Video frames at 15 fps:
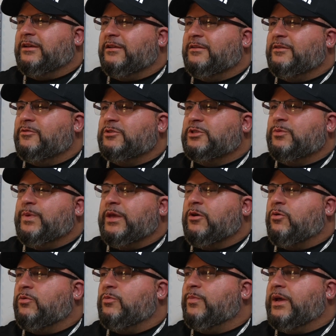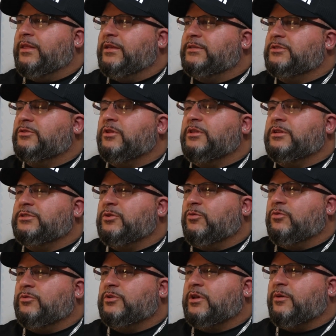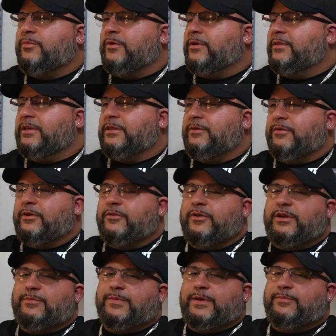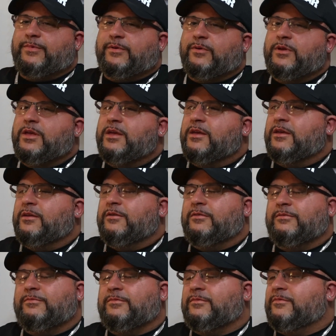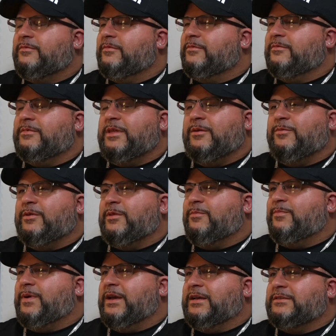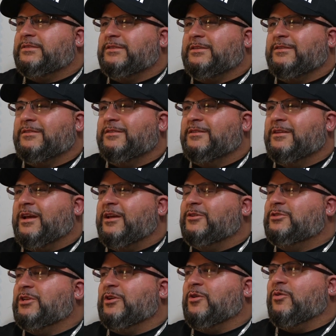used to be owned by this old couple. I think they were great people. They were the best. I used to go